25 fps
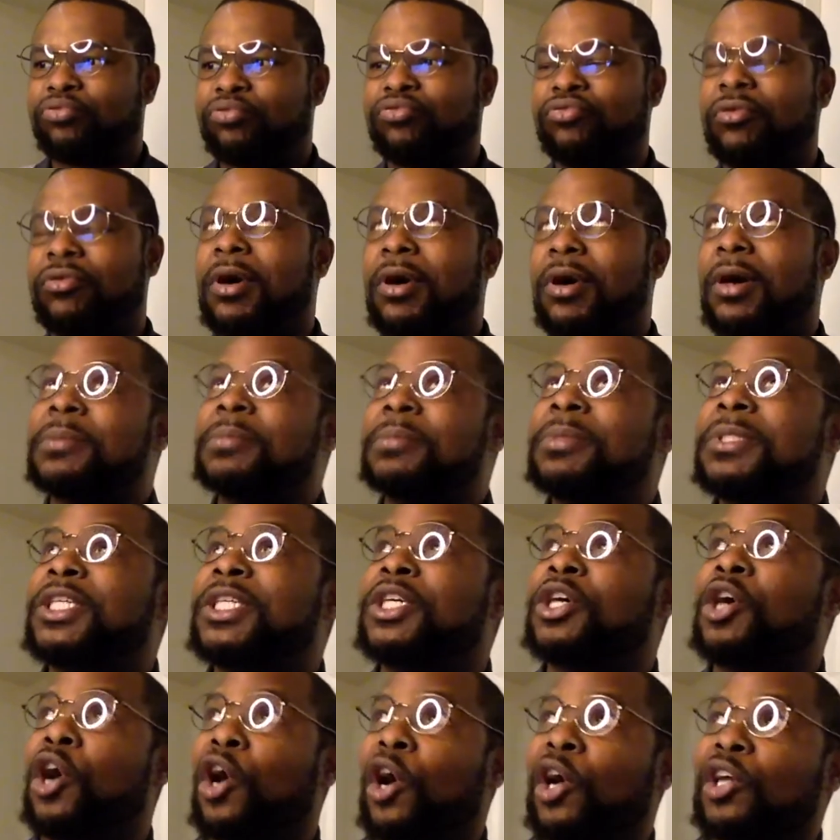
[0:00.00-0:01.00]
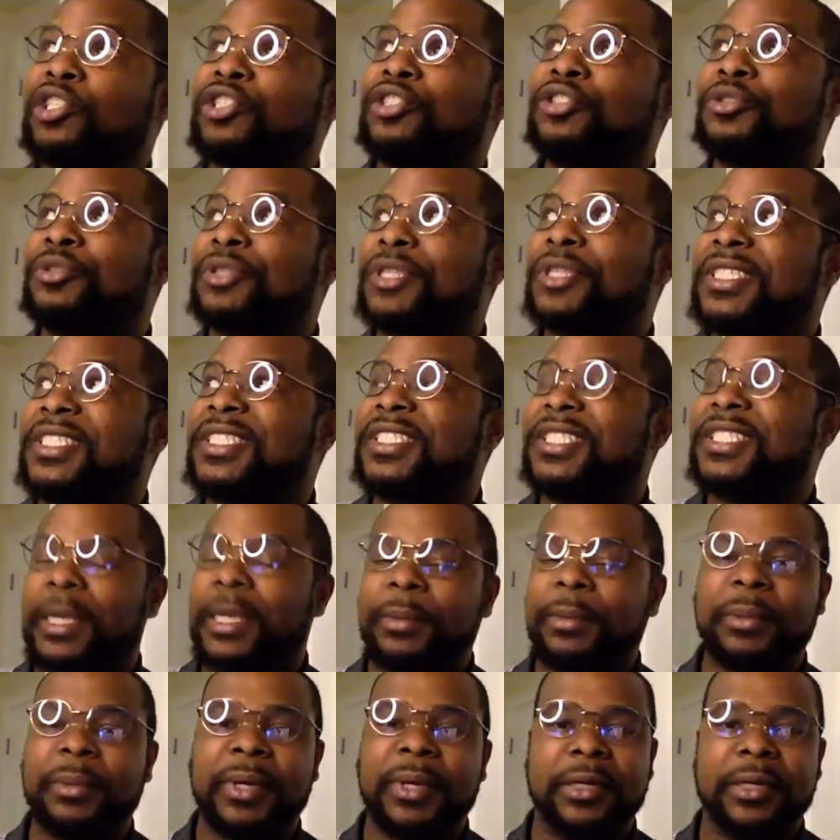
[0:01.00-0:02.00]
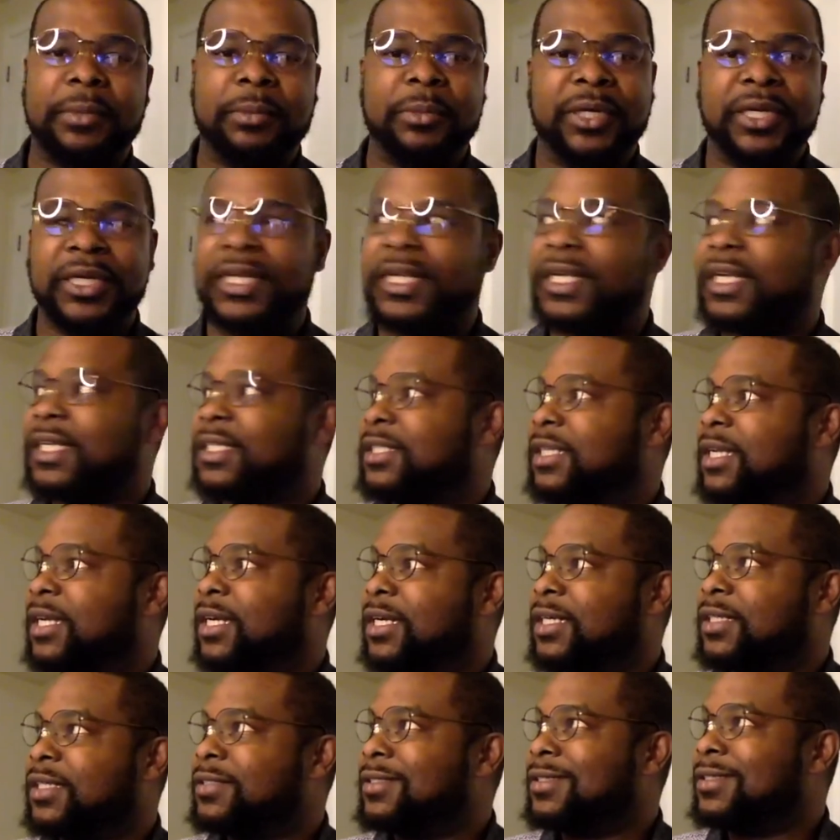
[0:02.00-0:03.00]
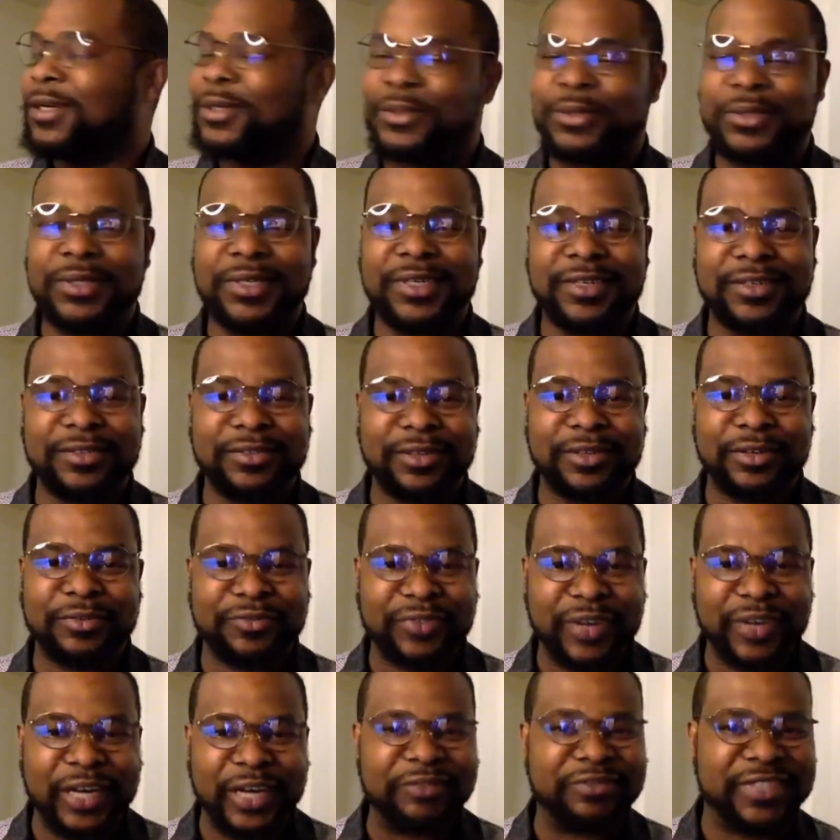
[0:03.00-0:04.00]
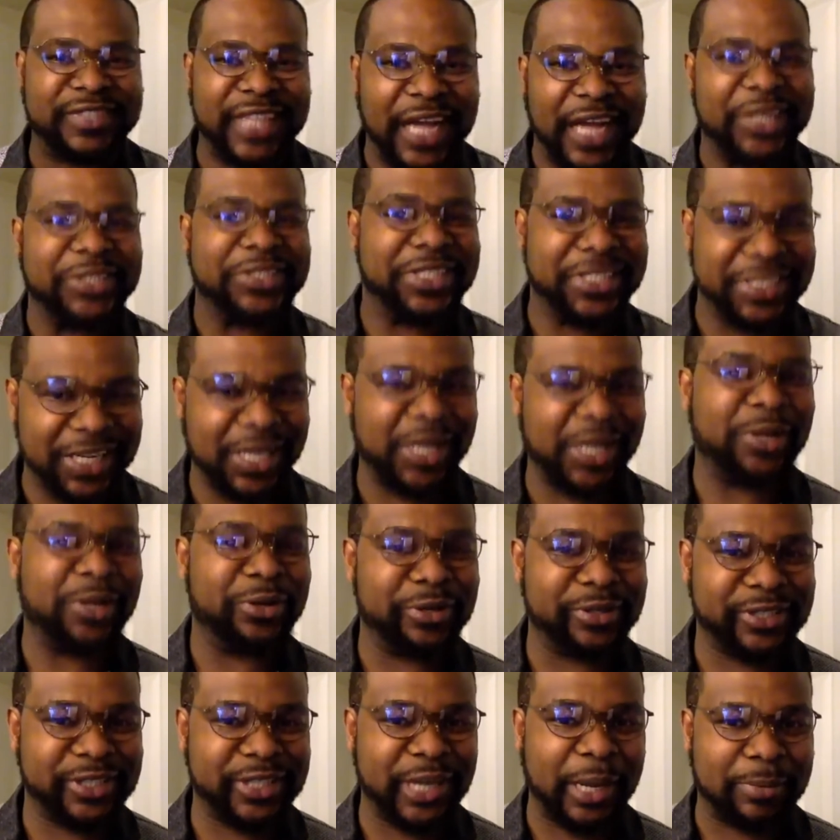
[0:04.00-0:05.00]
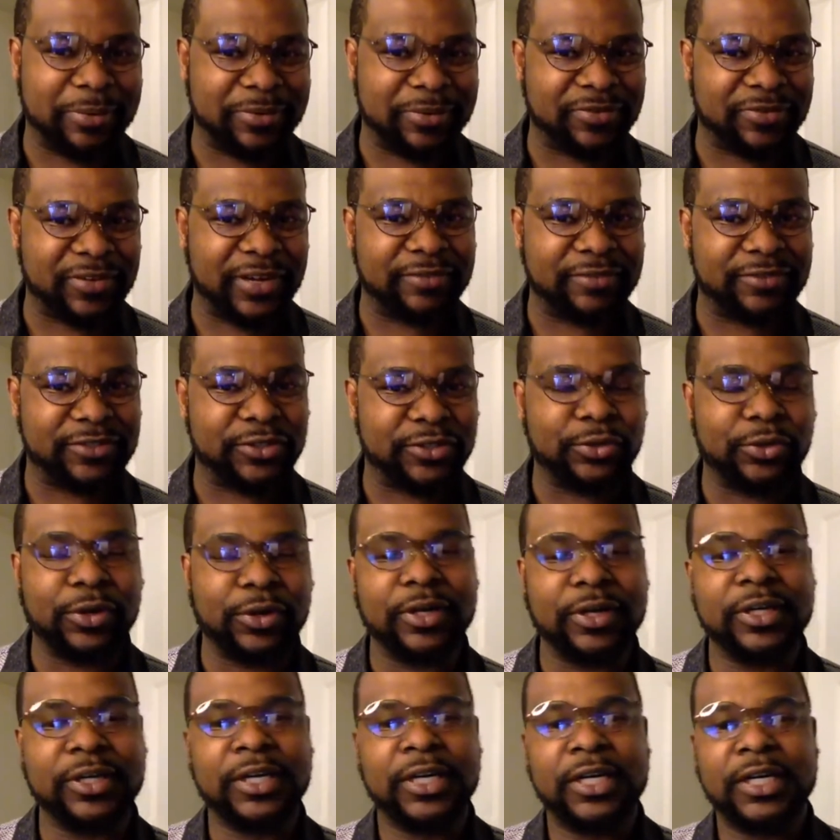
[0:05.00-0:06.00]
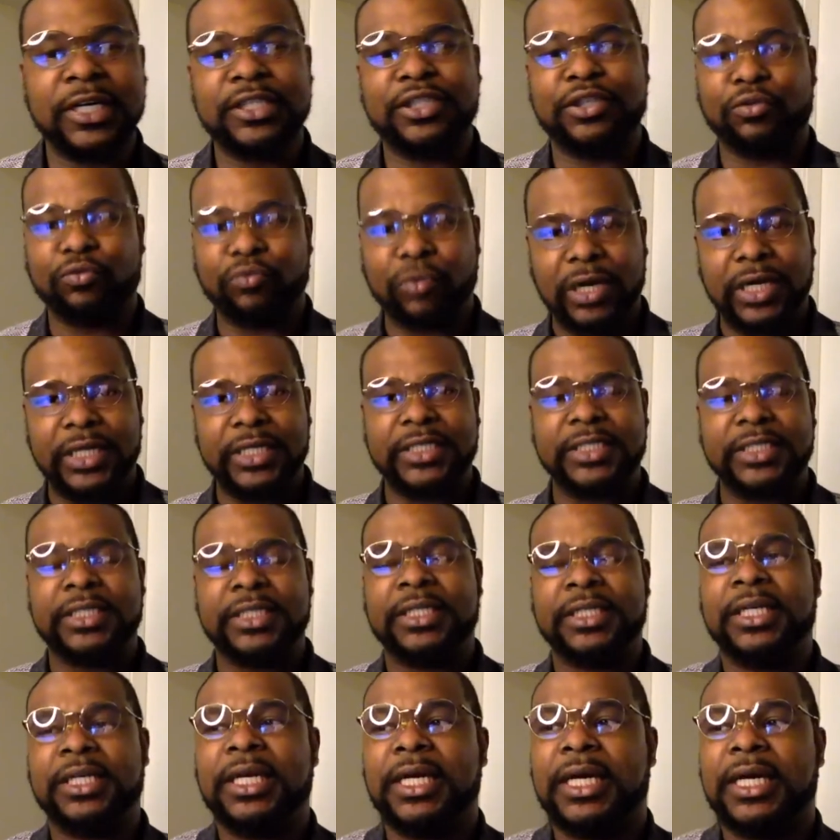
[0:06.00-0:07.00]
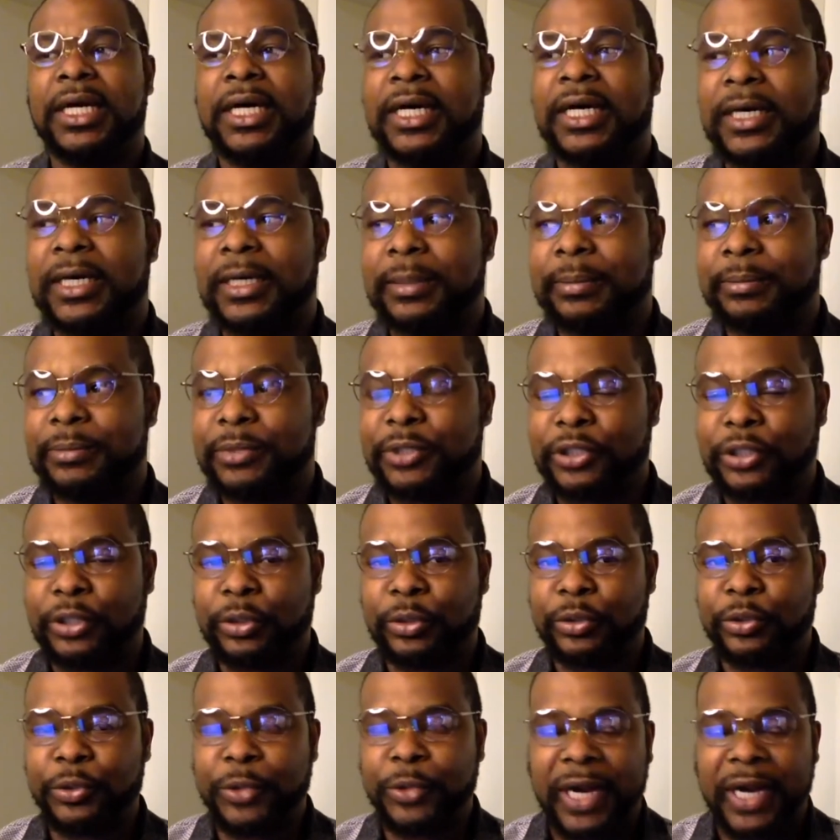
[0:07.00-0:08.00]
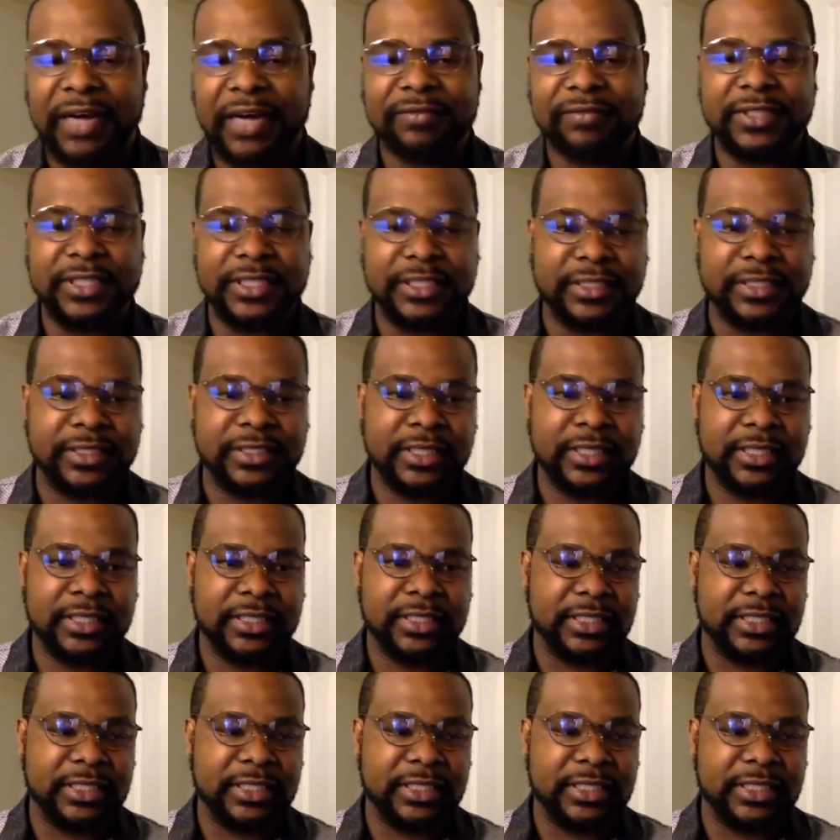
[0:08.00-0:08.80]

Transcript: probably cost you the same amount of money as a $5,000 Shopify store to run. So you have this